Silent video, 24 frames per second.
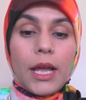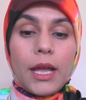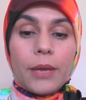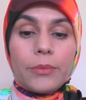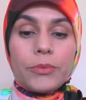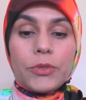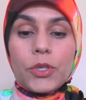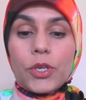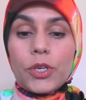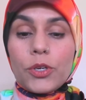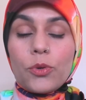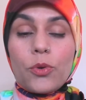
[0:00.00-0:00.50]

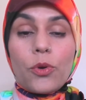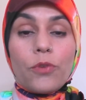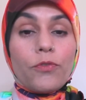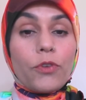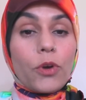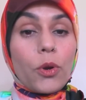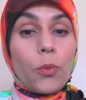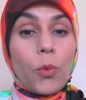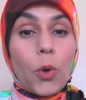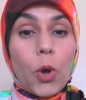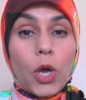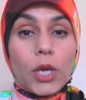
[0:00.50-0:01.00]
You can go for
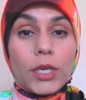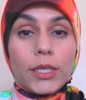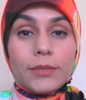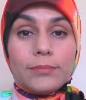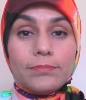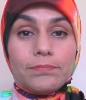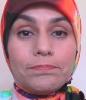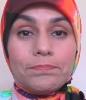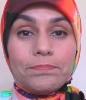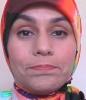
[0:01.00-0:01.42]
a walk